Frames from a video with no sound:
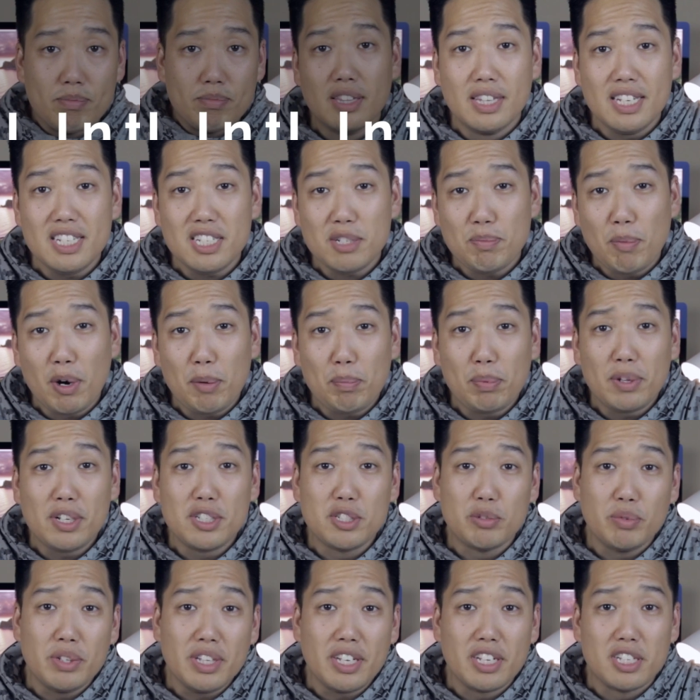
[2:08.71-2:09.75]
These smart
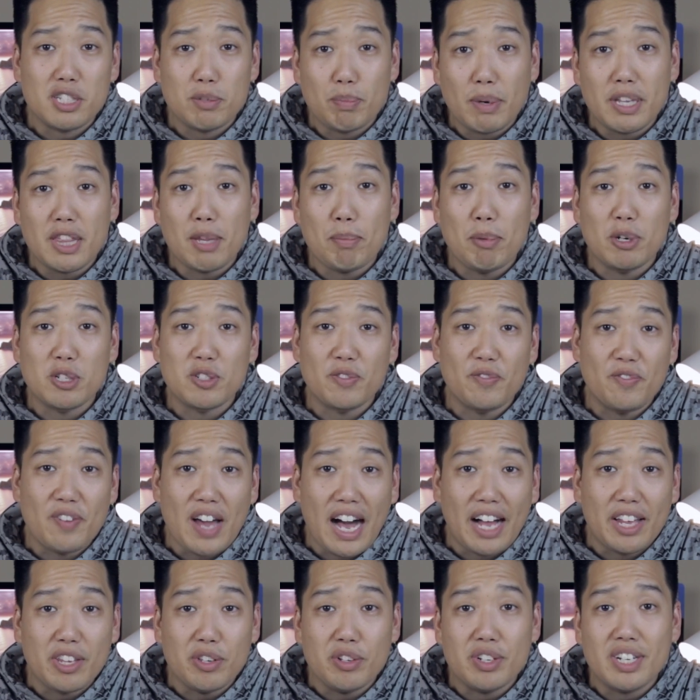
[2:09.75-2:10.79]
plugs really expend the most
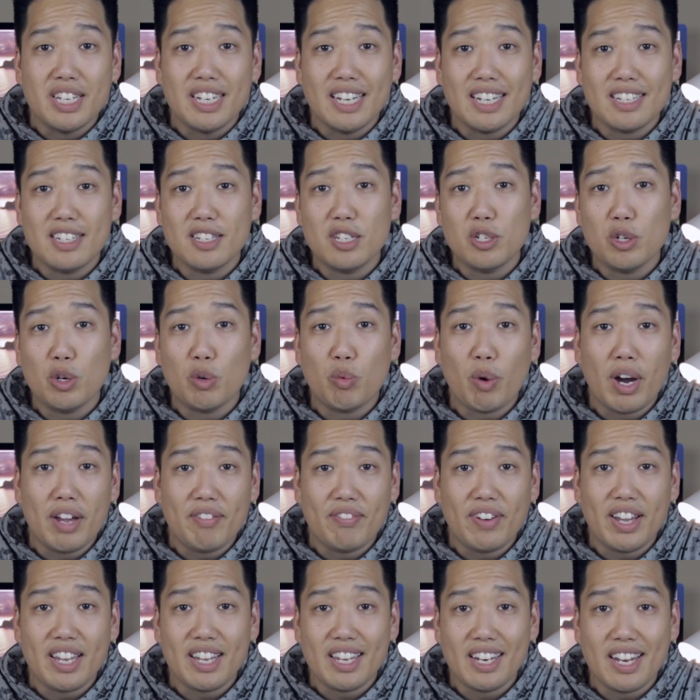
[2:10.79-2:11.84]
value connected to a
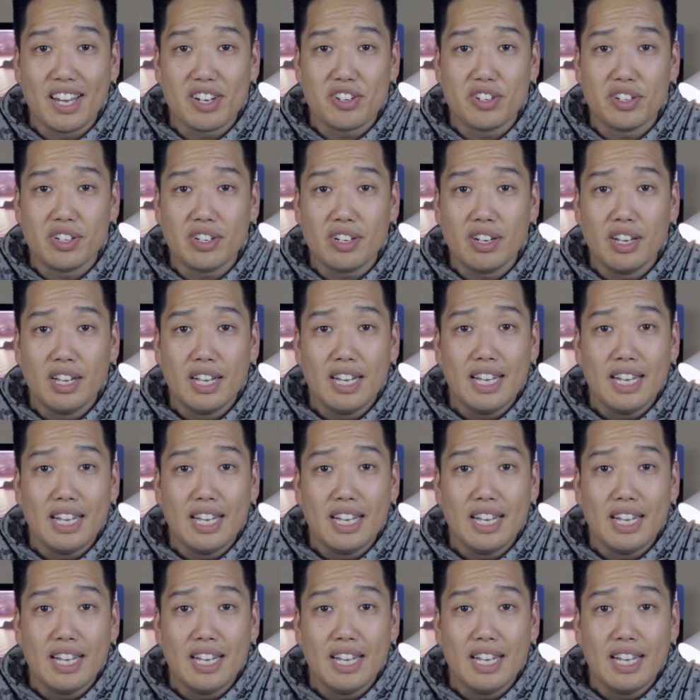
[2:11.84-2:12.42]
Wi-Fi connection,